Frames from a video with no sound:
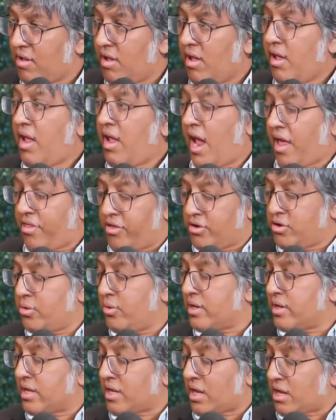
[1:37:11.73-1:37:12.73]
and they're
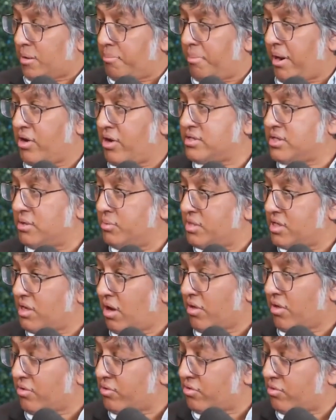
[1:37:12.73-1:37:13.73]
doing like a comparison with
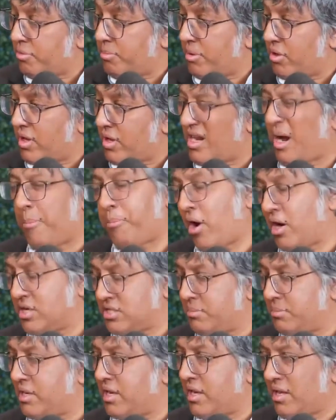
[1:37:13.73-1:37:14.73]
the other 3 billion,
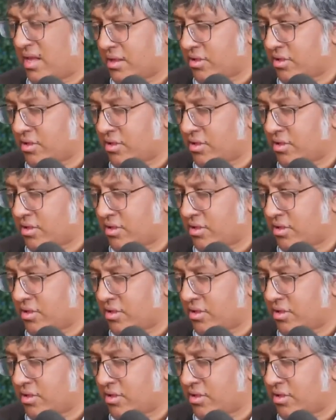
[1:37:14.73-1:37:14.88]
approximately.